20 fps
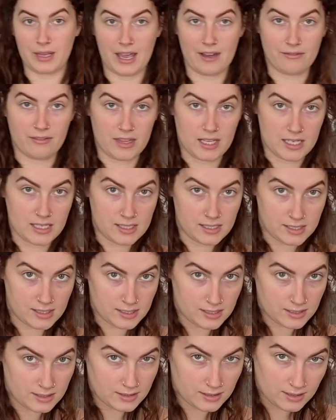have
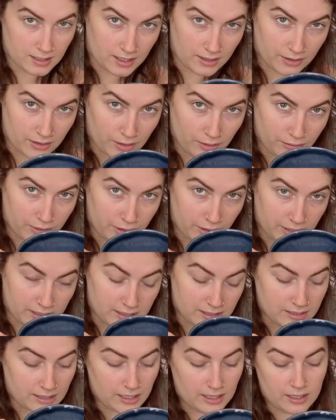this. I don't know if you can
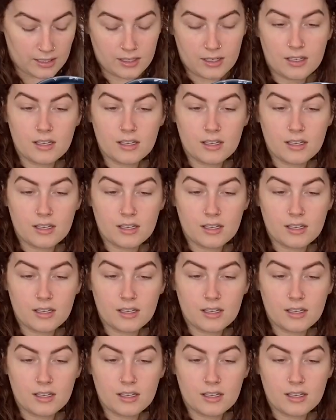see.